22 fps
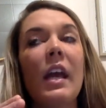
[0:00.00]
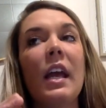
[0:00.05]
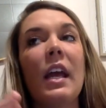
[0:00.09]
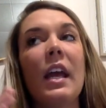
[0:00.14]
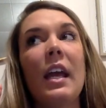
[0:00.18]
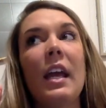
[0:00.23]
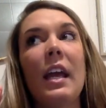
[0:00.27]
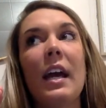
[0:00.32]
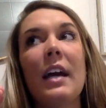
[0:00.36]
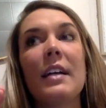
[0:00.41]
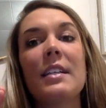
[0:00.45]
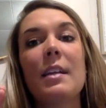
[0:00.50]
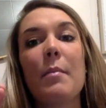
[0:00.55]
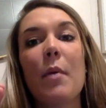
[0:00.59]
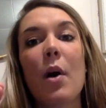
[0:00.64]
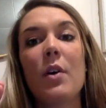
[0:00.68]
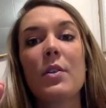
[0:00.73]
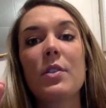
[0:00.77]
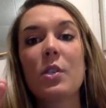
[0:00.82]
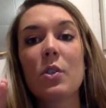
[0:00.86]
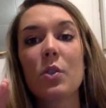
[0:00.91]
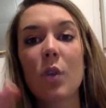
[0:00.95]
And I'm
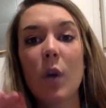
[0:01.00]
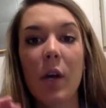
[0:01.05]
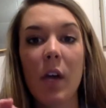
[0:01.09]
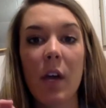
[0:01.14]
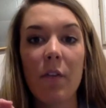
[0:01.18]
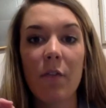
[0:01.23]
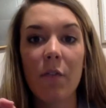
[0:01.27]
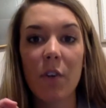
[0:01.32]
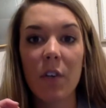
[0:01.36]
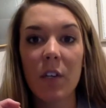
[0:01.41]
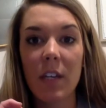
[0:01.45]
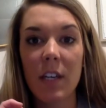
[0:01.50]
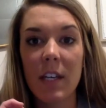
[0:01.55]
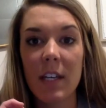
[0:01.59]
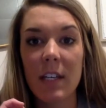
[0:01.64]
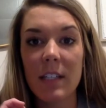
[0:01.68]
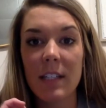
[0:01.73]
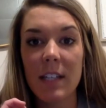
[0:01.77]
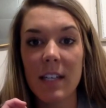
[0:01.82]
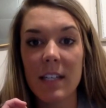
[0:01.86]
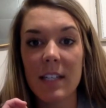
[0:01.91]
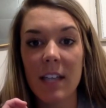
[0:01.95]
also looking for key
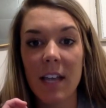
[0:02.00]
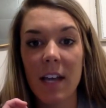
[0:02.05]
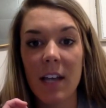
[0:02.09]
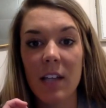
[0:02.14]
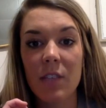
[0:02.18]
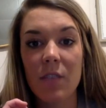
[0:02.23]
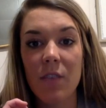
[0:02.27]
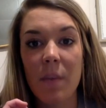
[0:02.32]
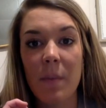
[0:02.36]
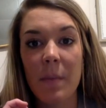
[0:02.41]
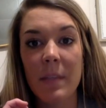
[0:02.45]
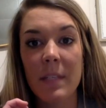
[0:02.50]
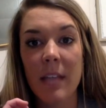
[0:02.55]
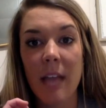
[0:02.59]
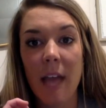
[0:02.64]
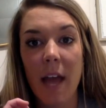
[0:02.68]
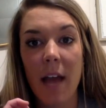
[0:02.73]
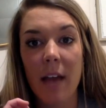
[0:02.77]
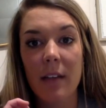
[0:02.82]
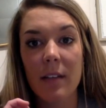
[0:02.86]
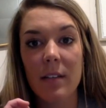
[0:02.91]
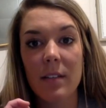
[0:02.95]
details from the
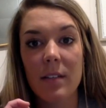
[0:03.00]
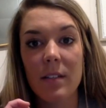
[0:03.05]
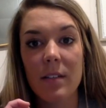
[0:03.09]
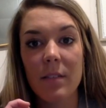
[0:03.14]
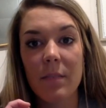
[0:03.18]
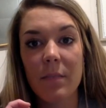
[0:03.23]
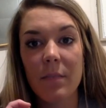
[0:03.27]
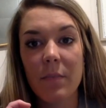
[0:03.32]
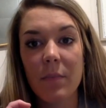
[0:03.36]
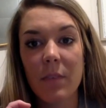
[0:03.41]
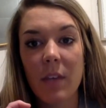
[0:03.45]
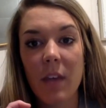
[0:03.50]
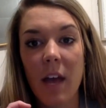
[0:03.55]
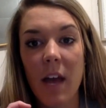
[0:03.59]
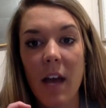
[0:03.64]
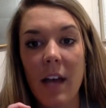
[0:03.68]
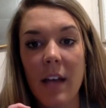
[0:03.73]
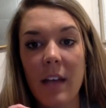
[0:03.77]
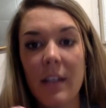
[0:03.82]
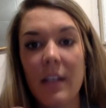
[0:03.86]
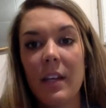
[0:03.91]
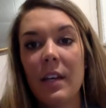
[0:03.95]
text.
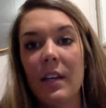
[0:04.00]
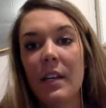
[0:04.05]
Okay?